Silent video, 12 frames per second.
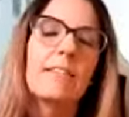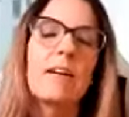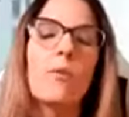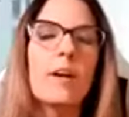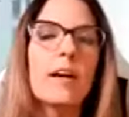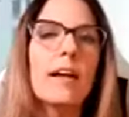
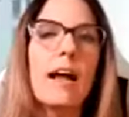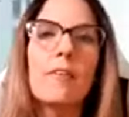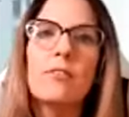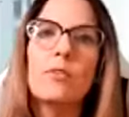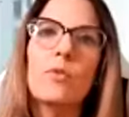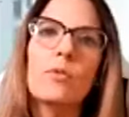we have
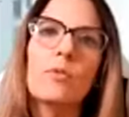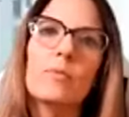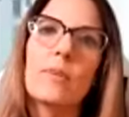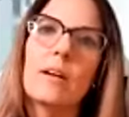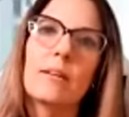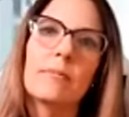to
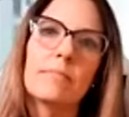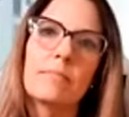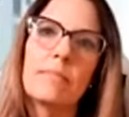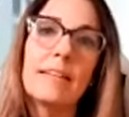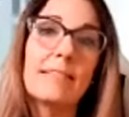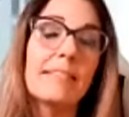
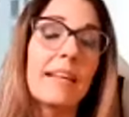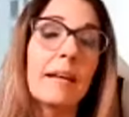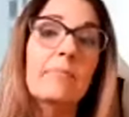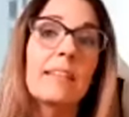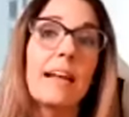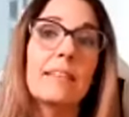
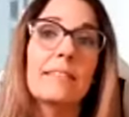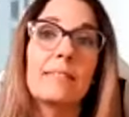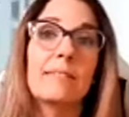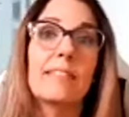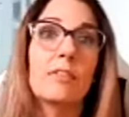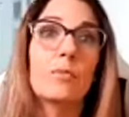accept that
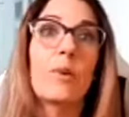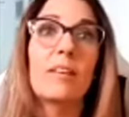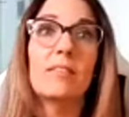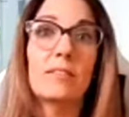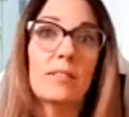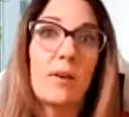this was
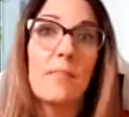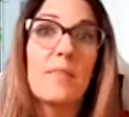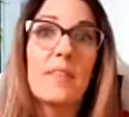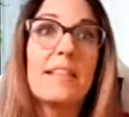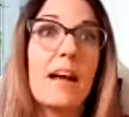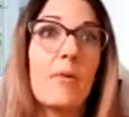
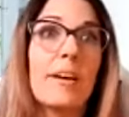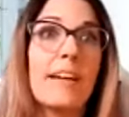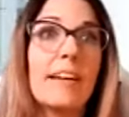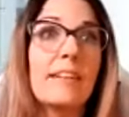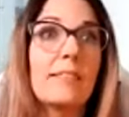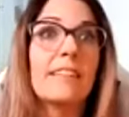something that
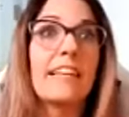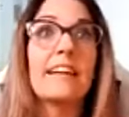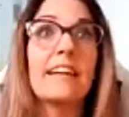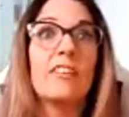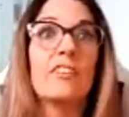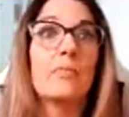we didn't
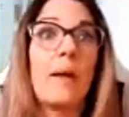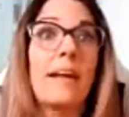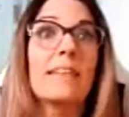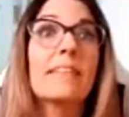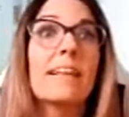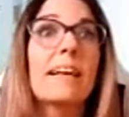
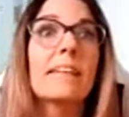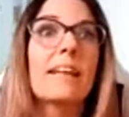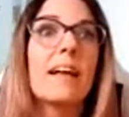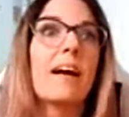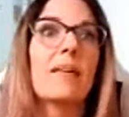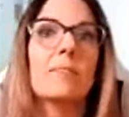expect it.
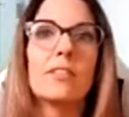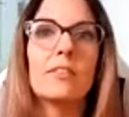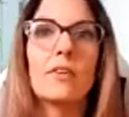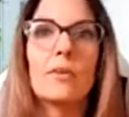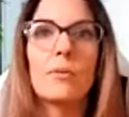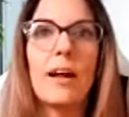You
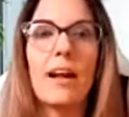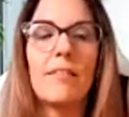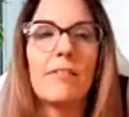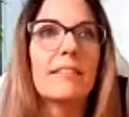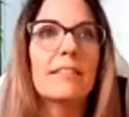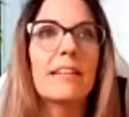know,
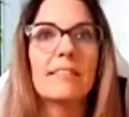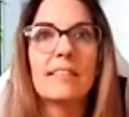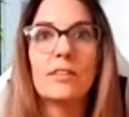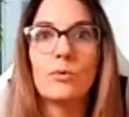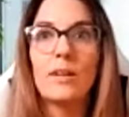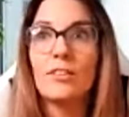having this
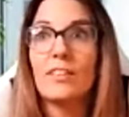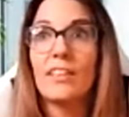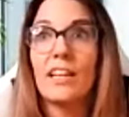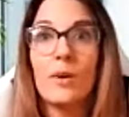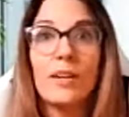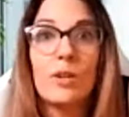situation in the
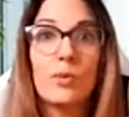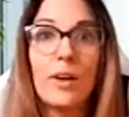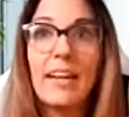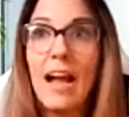2020,